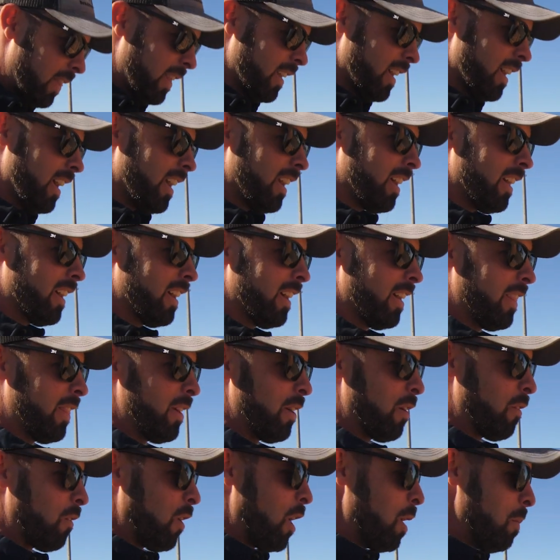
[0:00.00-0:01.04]
that the
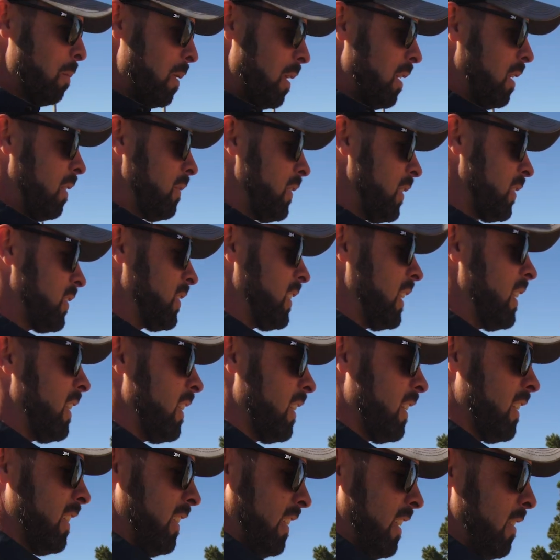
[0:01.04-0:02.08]
aroma of the
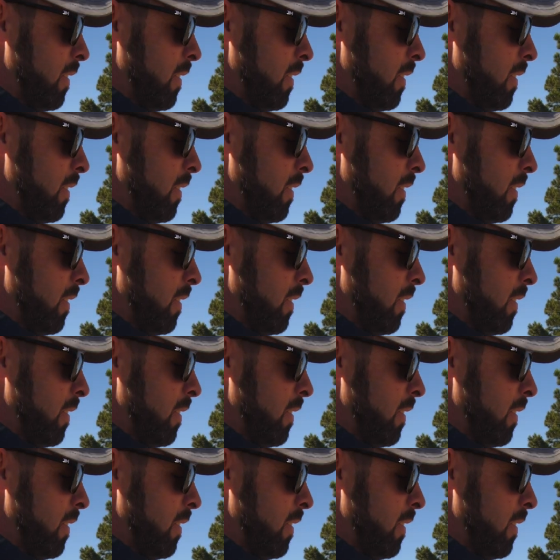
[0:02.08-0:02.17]
cedar. It